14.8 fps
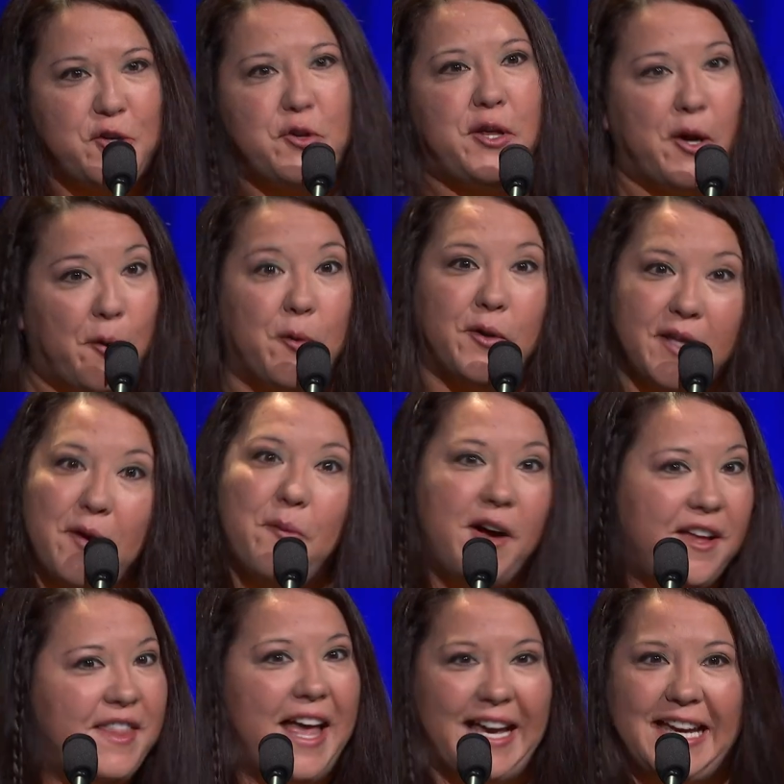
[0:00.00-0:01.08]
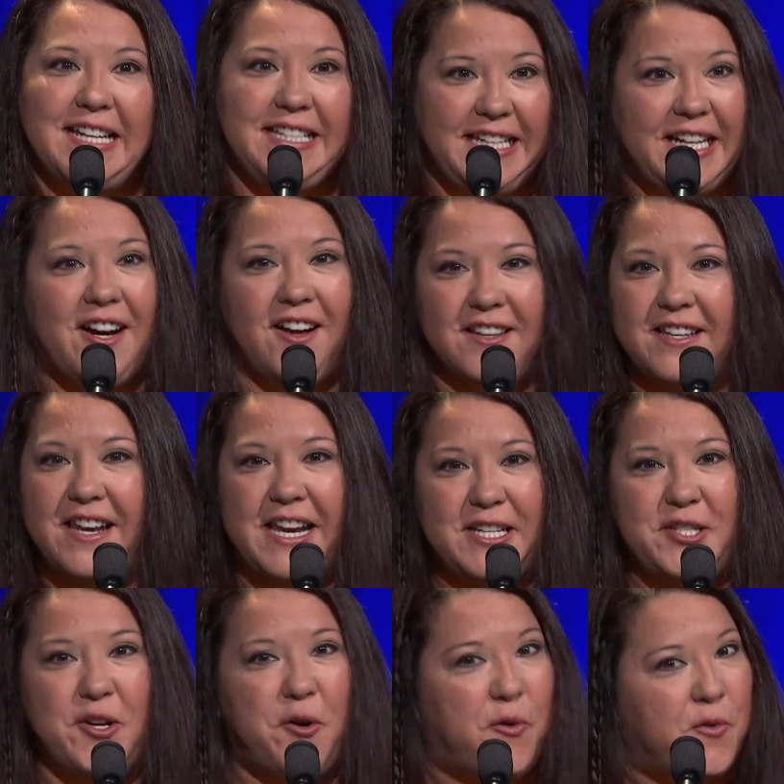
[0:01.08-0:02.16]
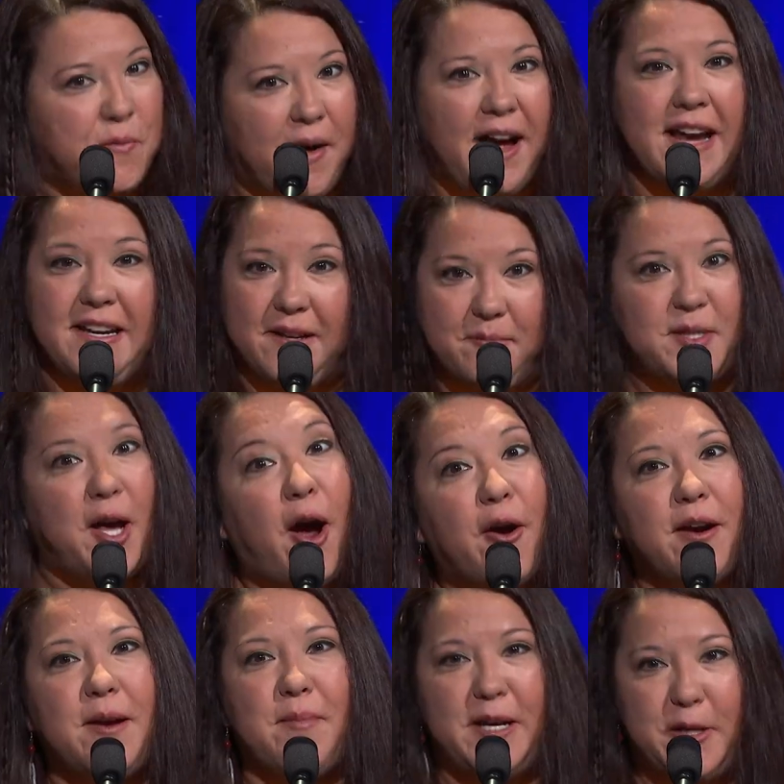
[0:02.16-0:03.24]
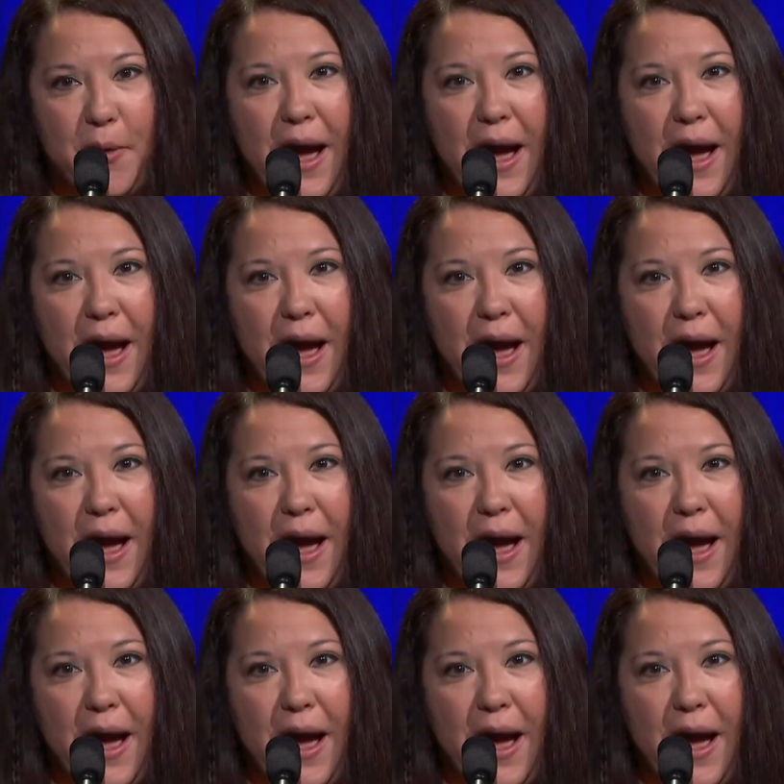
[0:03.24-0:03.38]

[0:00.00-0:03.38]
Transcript: you're the only one that can decolonize your own mind. I'm sorry, but you